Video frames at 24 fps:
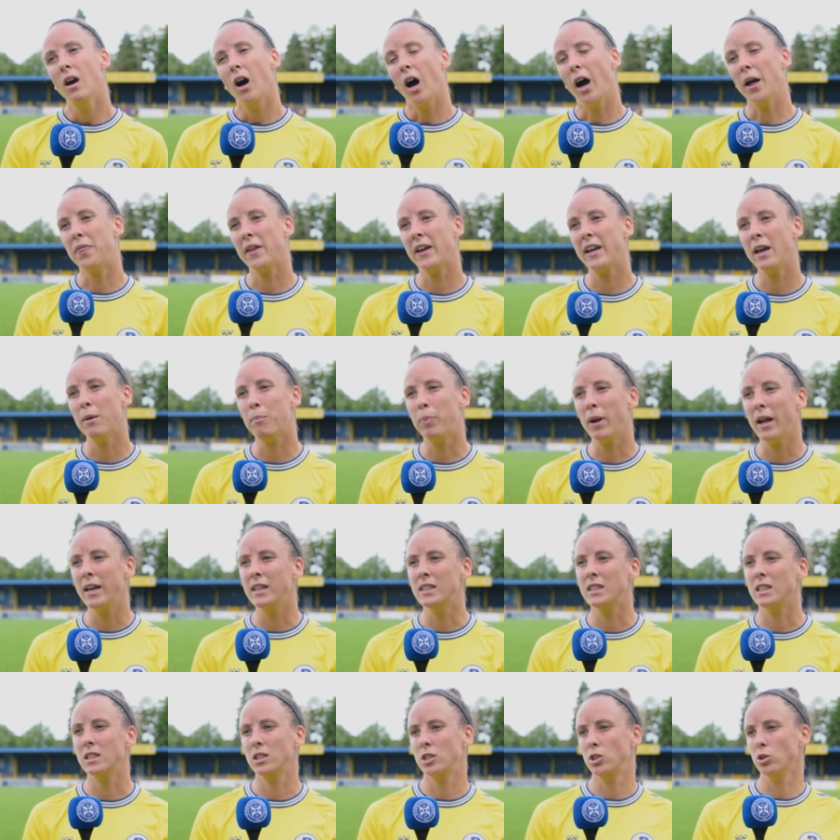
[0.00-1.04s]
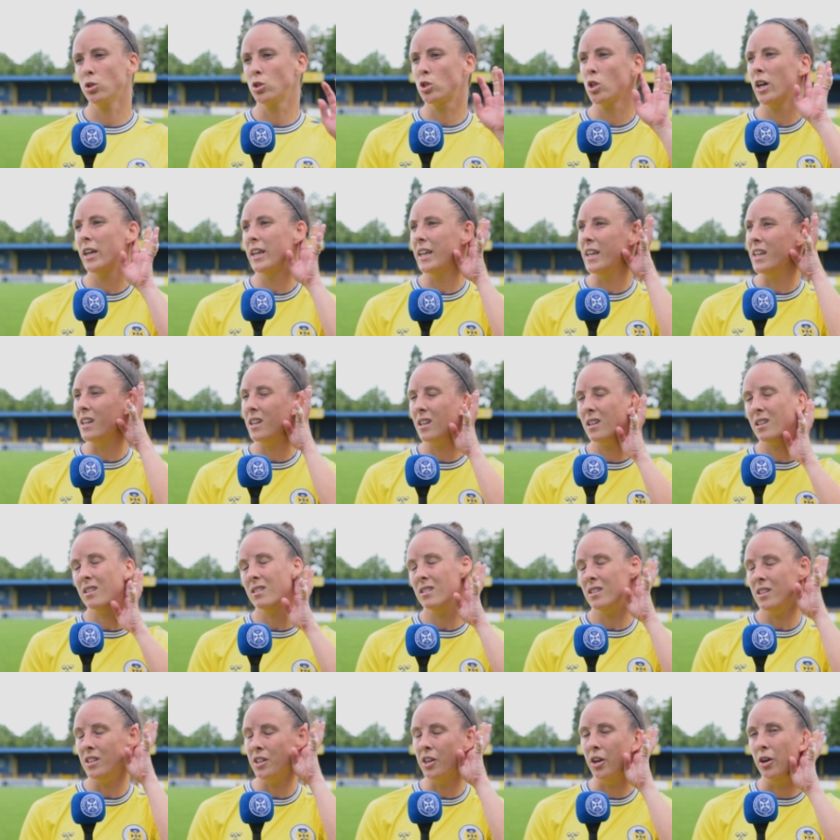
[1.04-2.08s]
I think it plays into psyche,
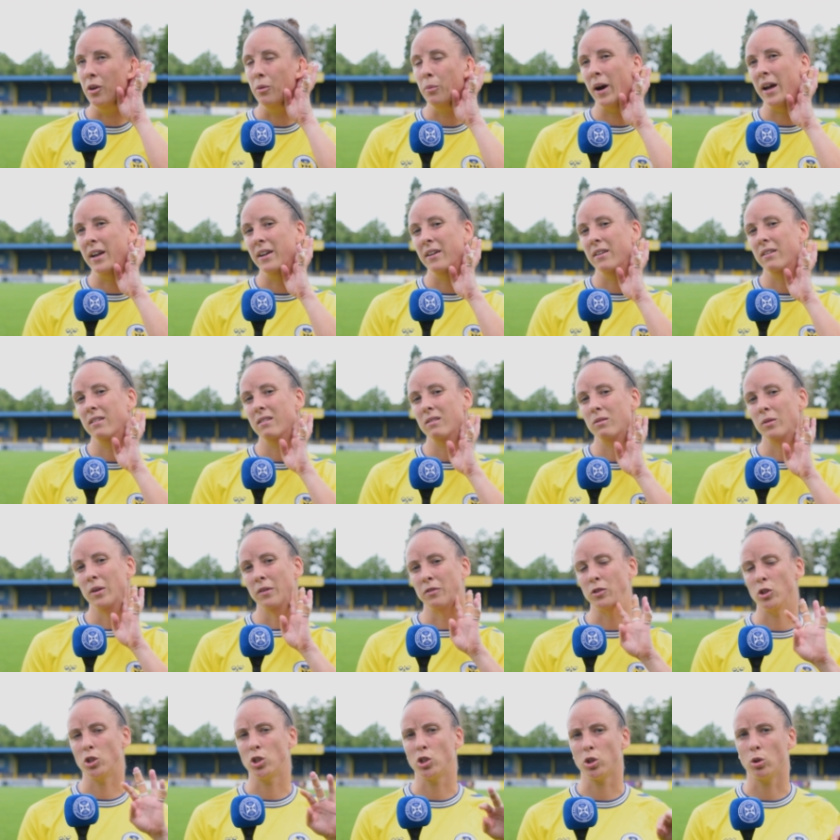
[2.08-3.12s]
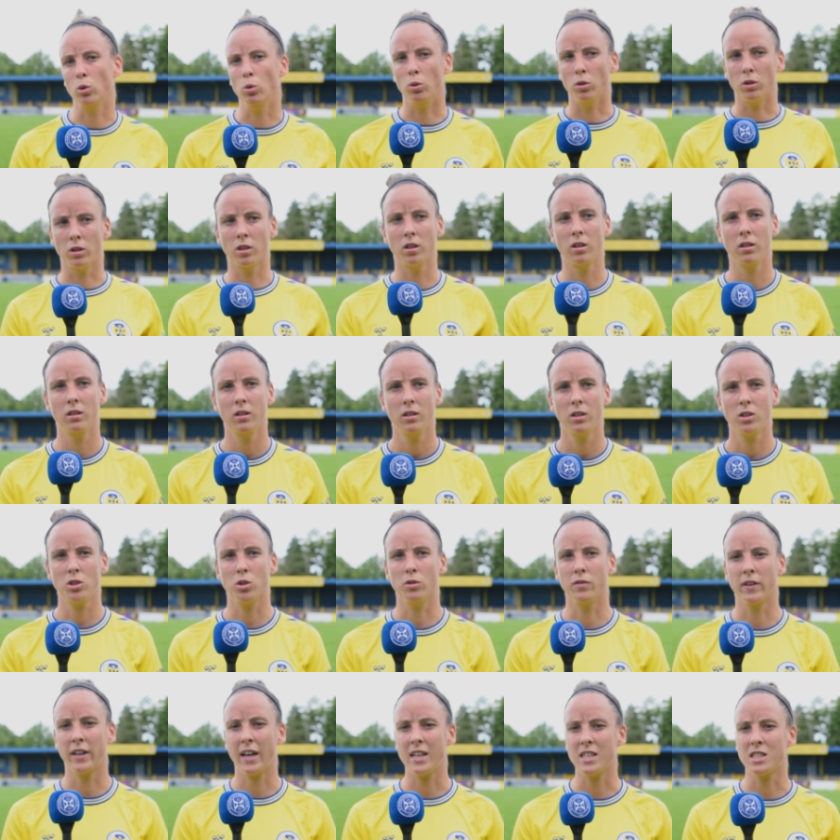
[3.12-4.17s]
you know, when we've just scored sort
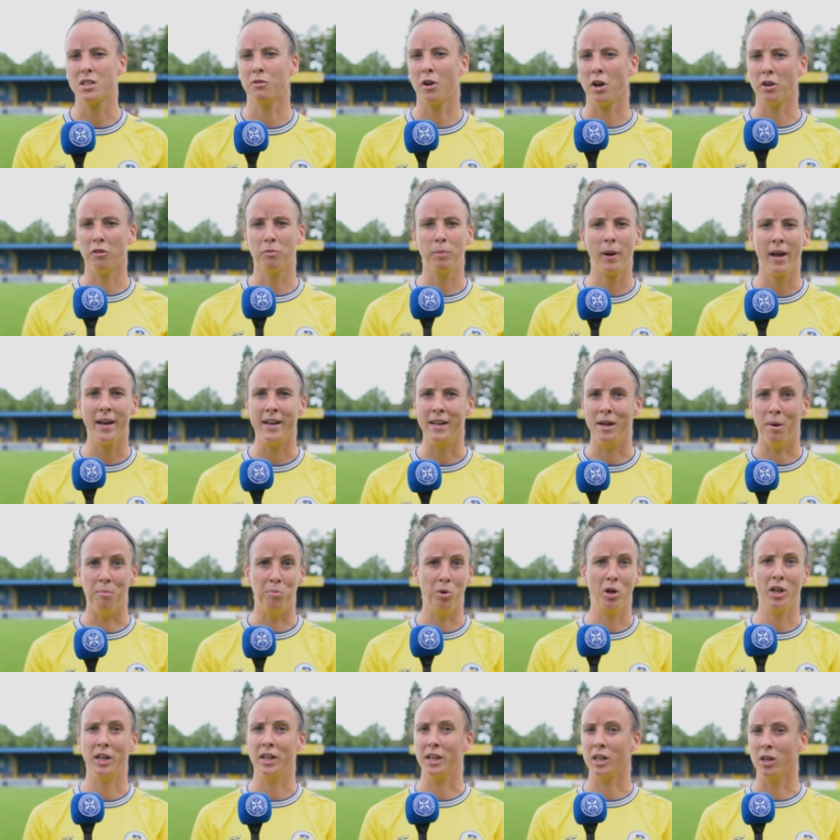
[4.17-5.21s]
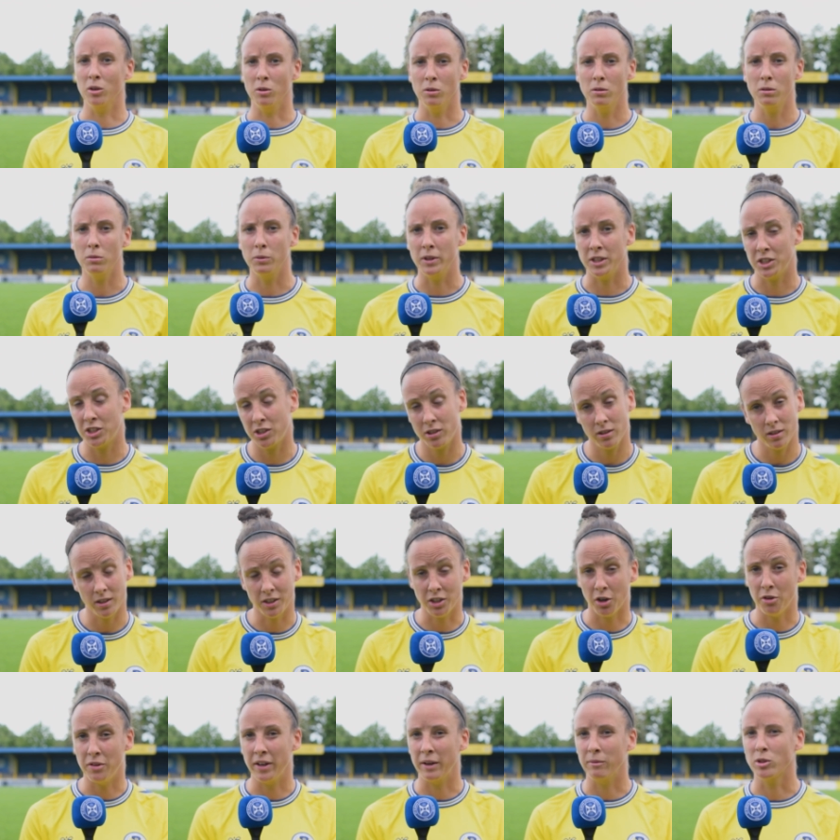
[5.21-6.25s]
of against the run of play, a brilliant goal, which I
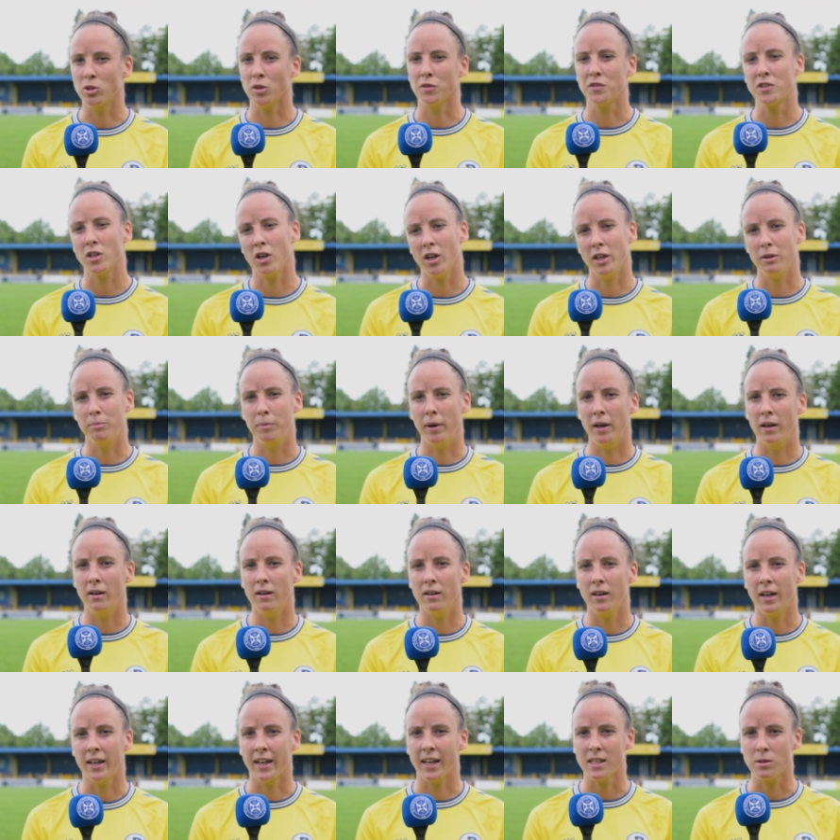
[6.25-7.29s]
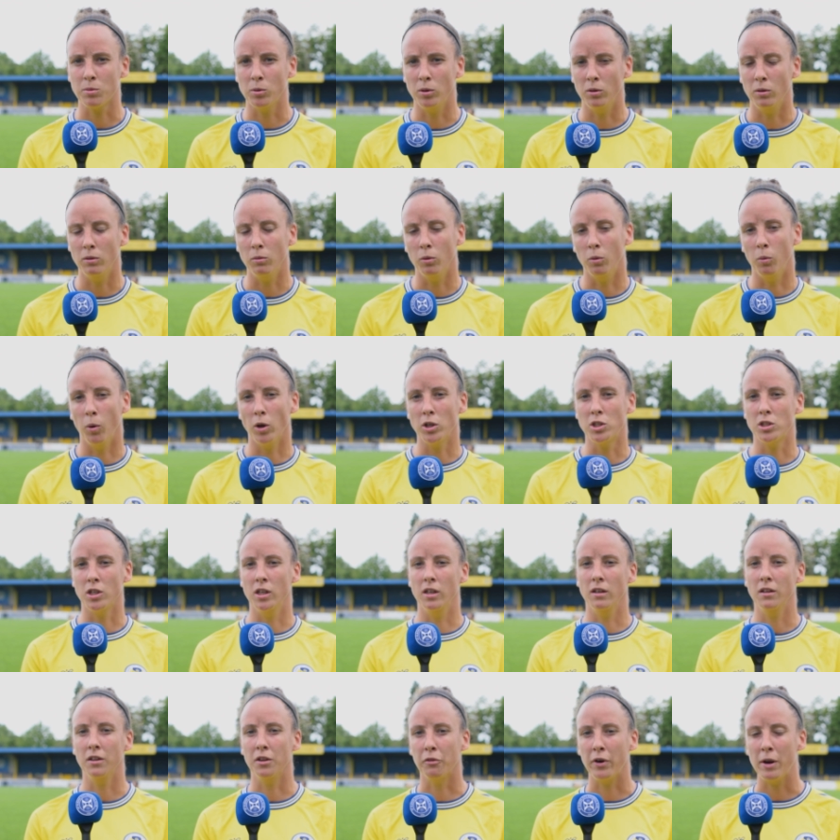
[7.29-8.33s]
don't think was offside, but I guess we'll, we'll watch
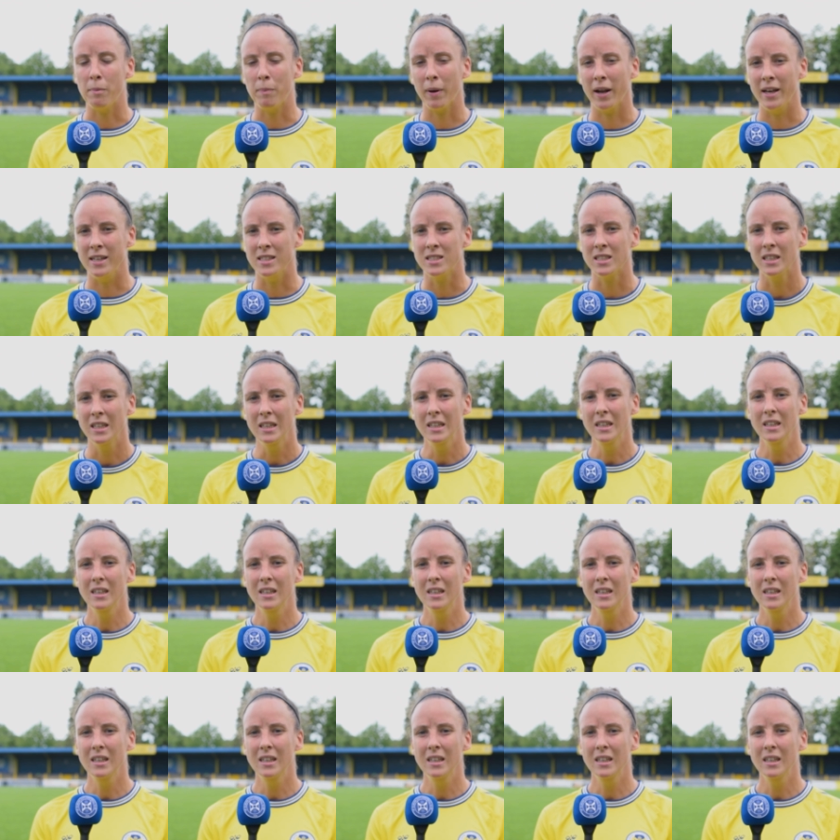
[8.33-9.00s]
the, the replays.